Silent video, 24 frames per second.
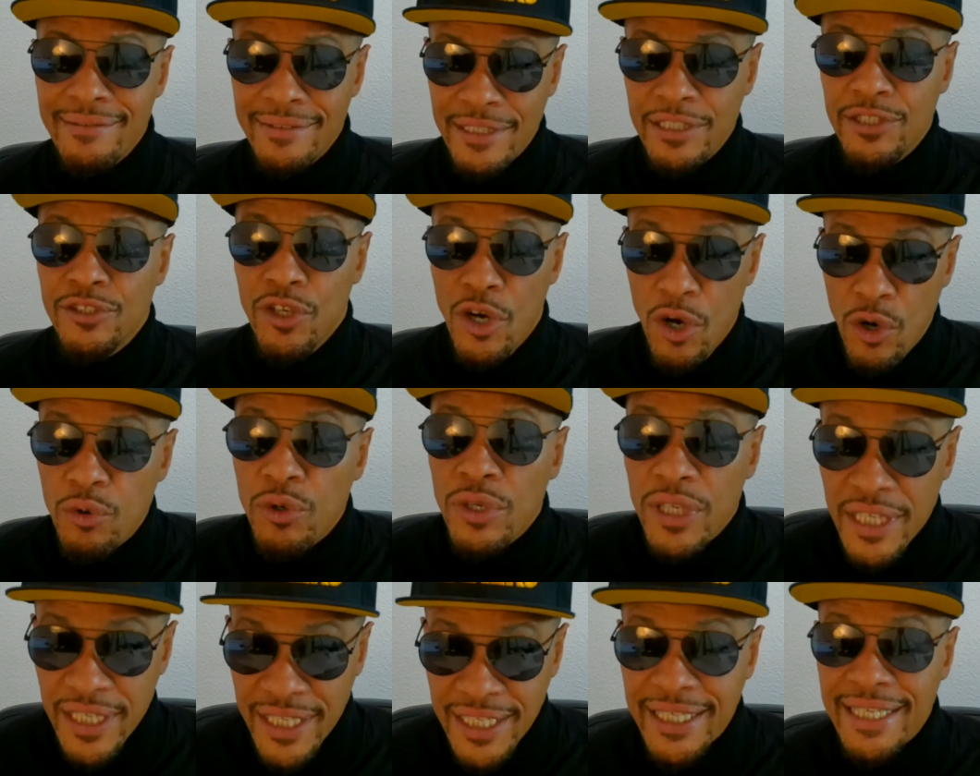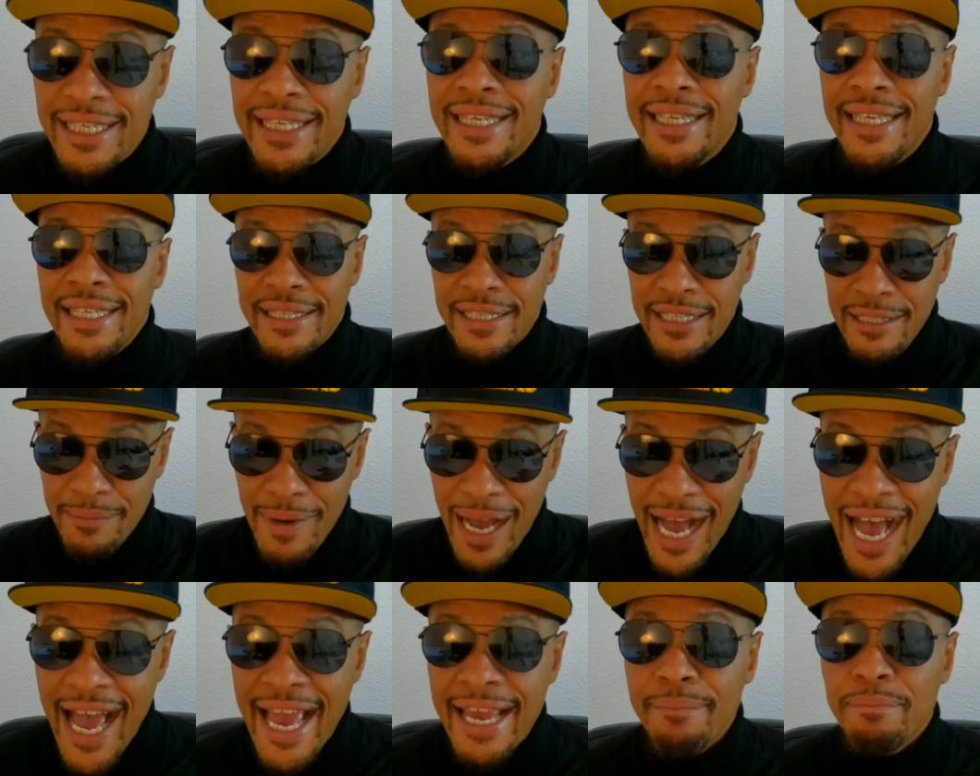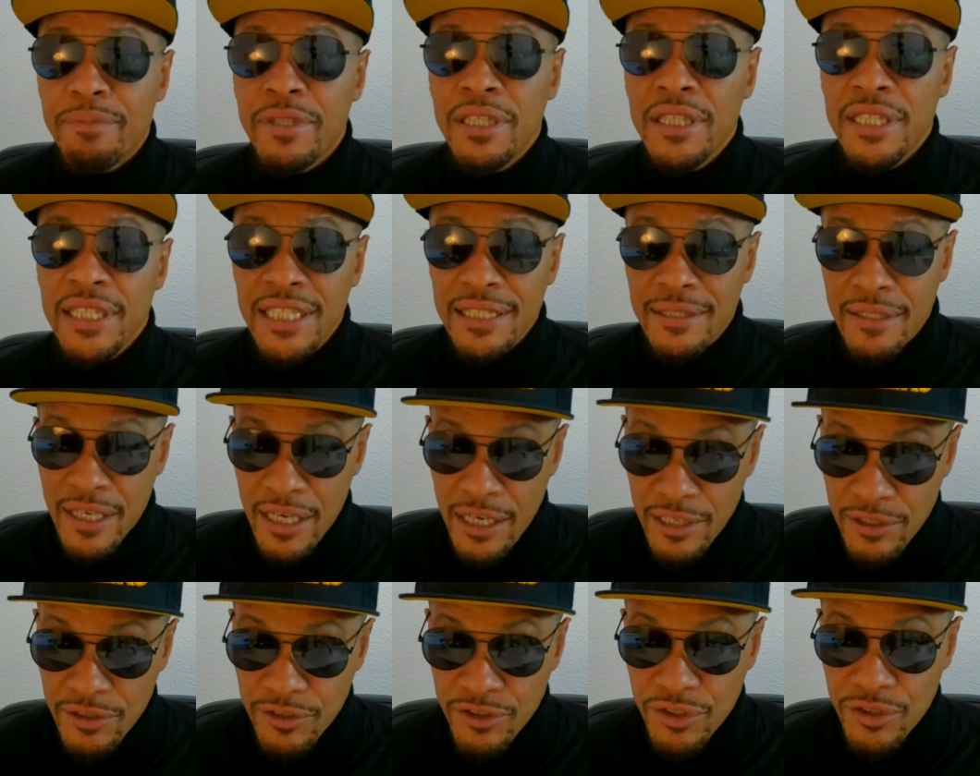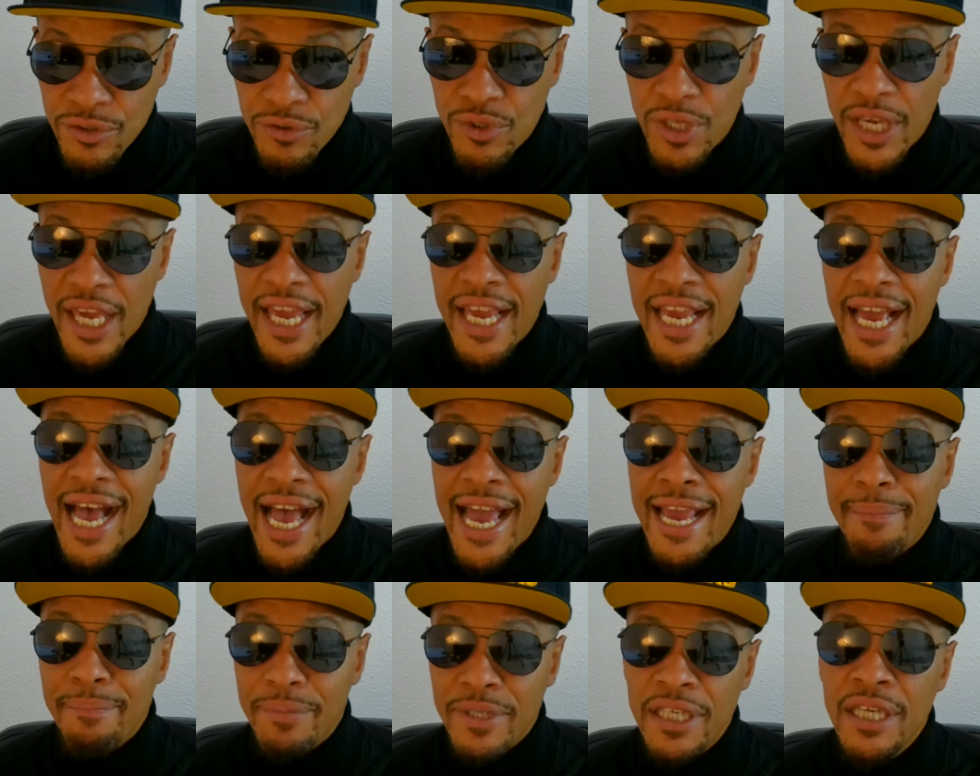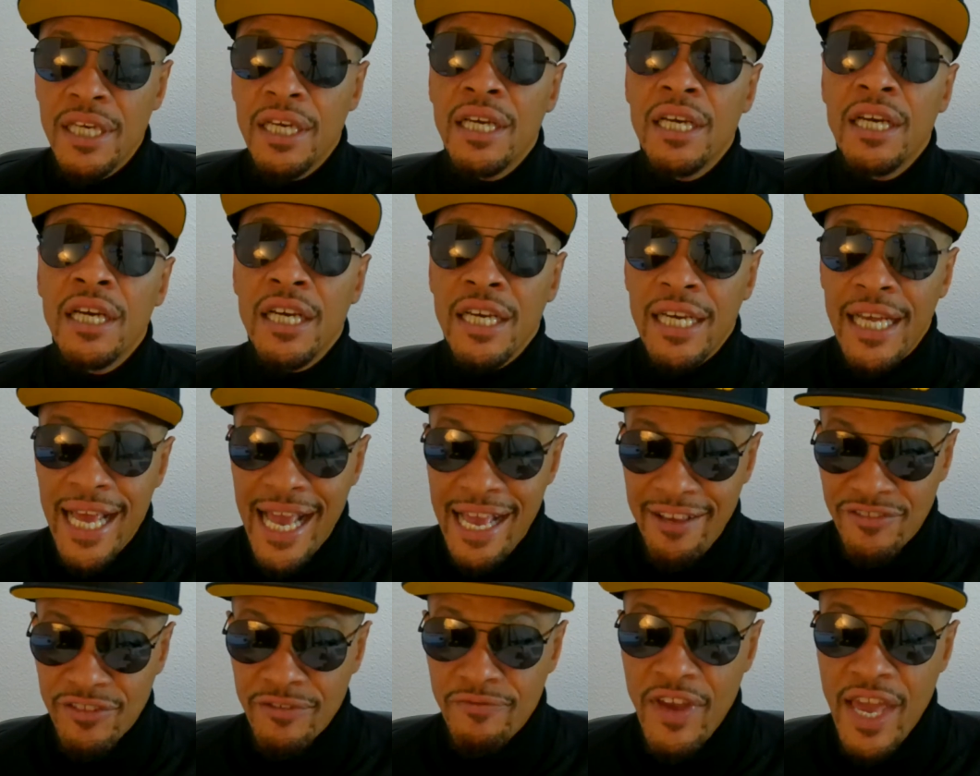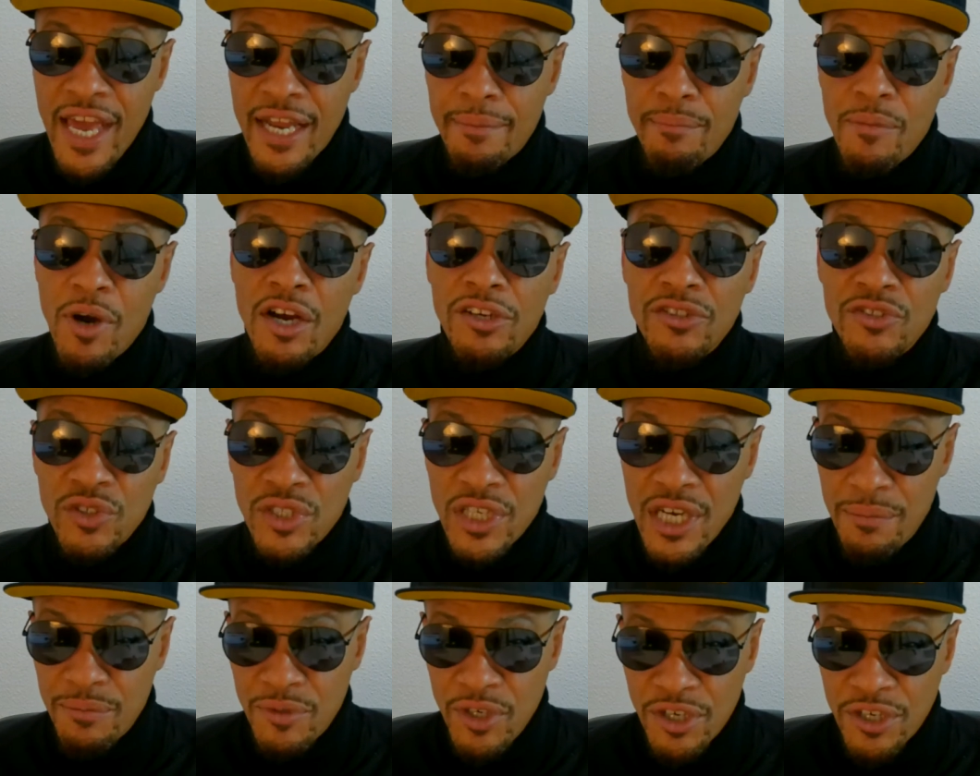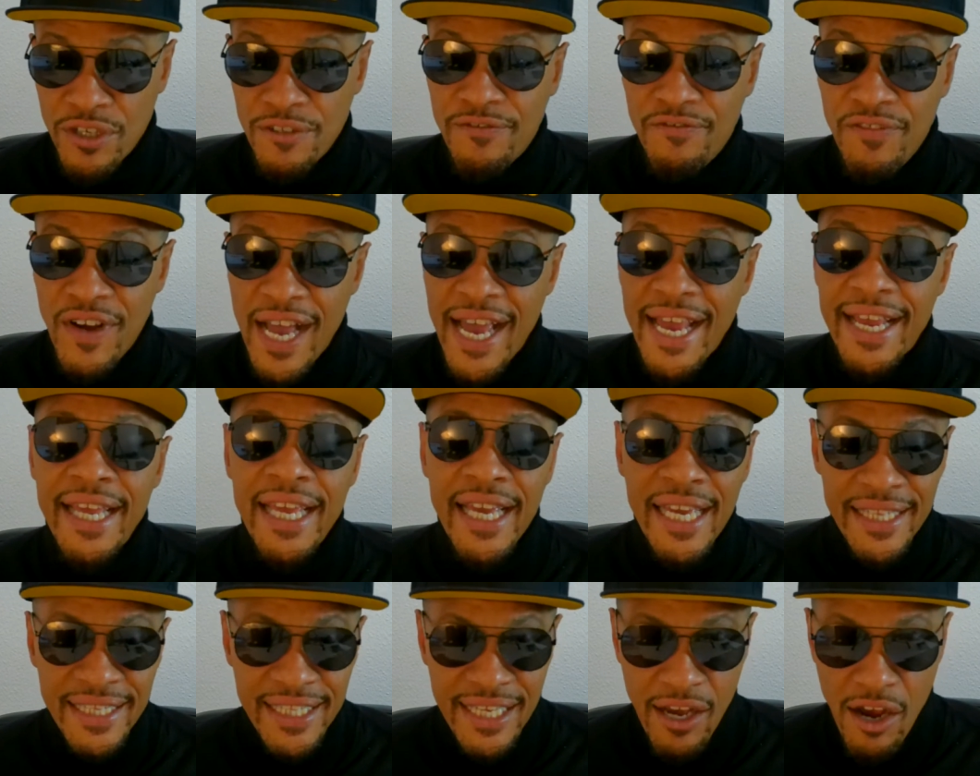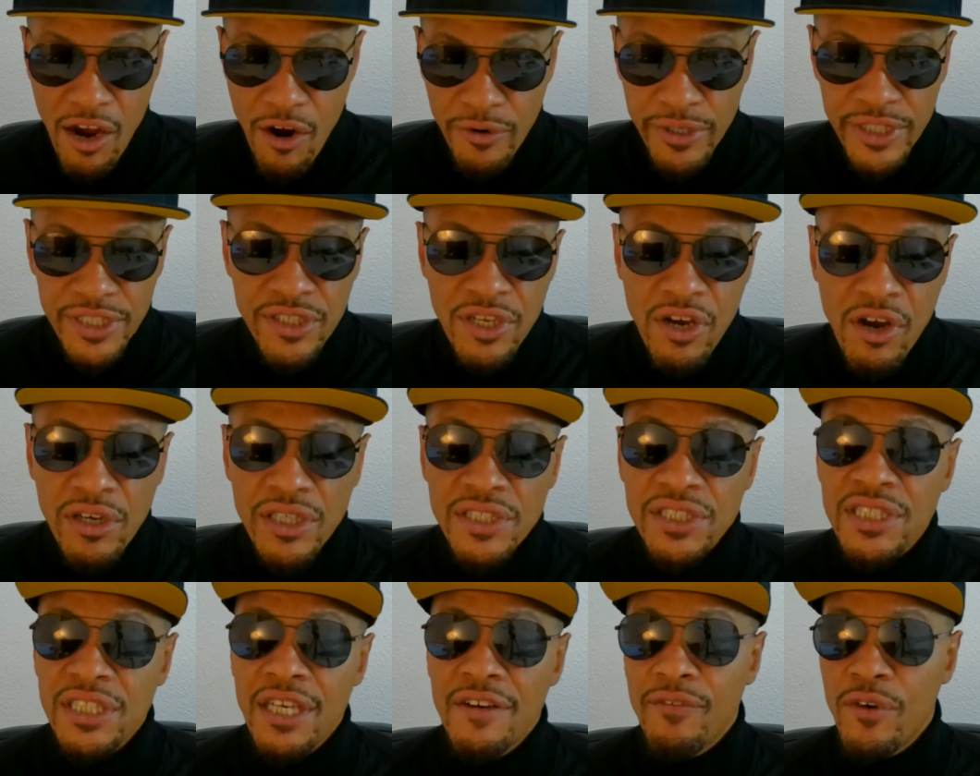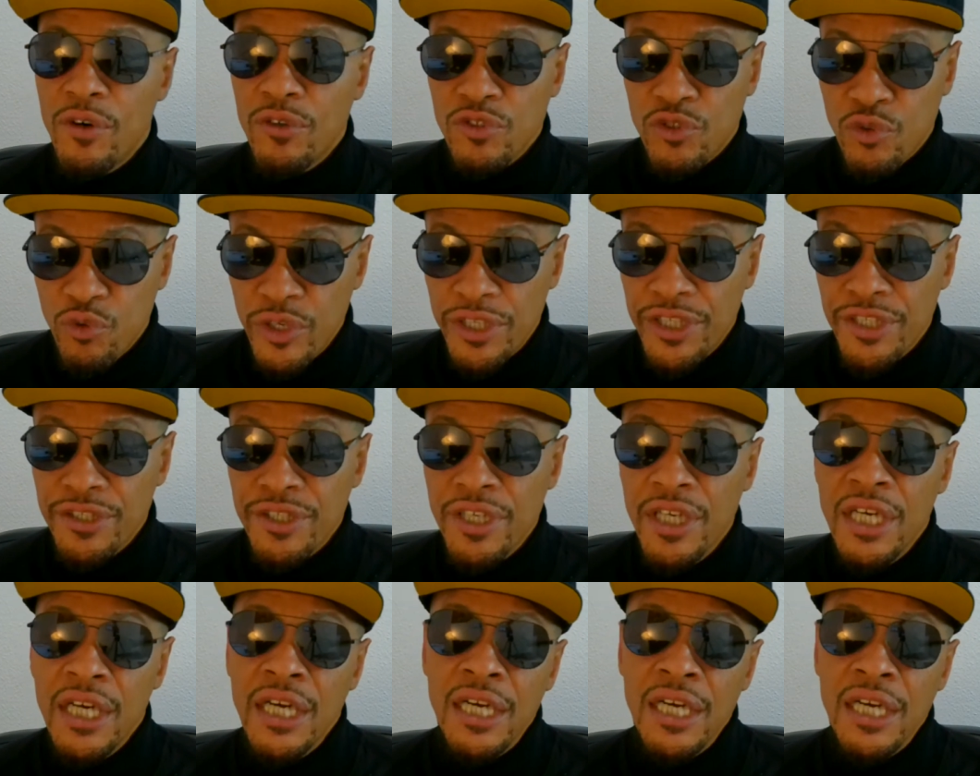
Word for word: you know, get them hyped, get uh, UK hyped have Savannah Marshall come to her fight. They already talking stuff on Twitter.